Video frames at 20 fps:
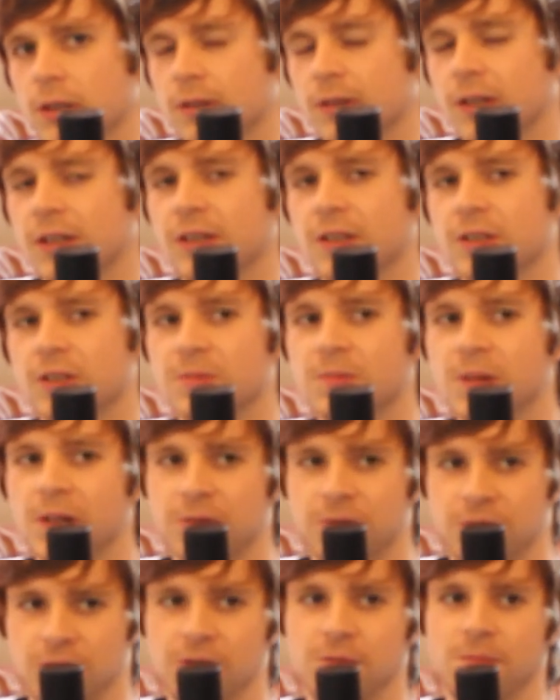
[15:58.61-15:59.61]
Like this is my
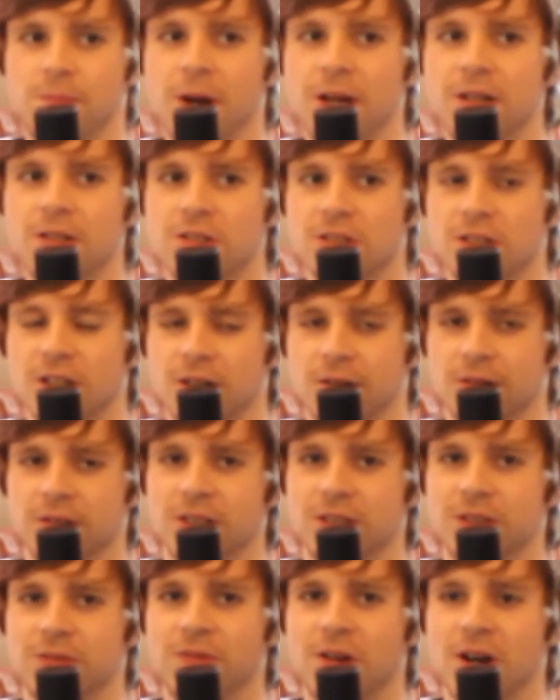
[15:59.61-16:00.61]
5th bench now,
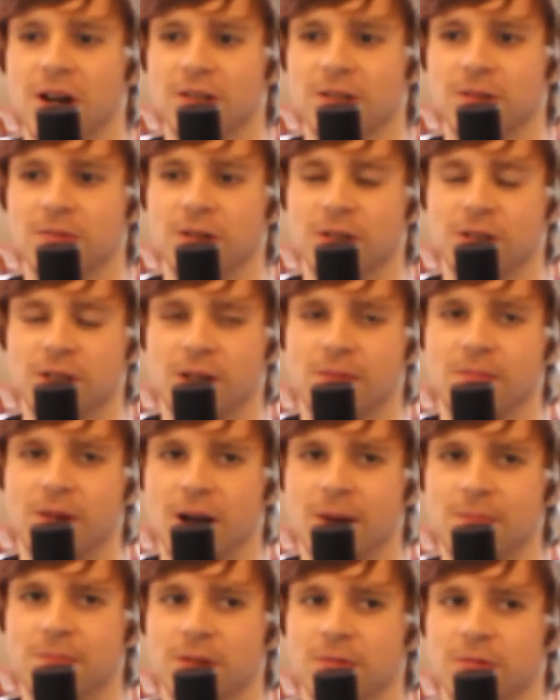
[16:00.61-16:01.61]
and it's finally one that I'm
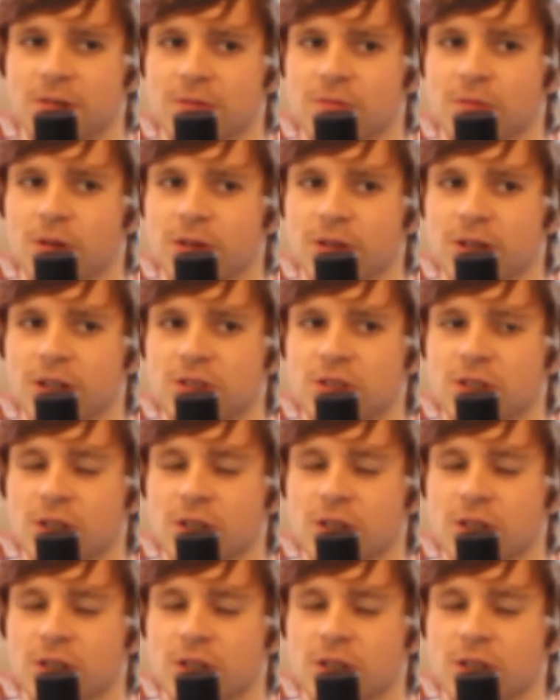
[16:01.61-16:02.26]
happy with, one that's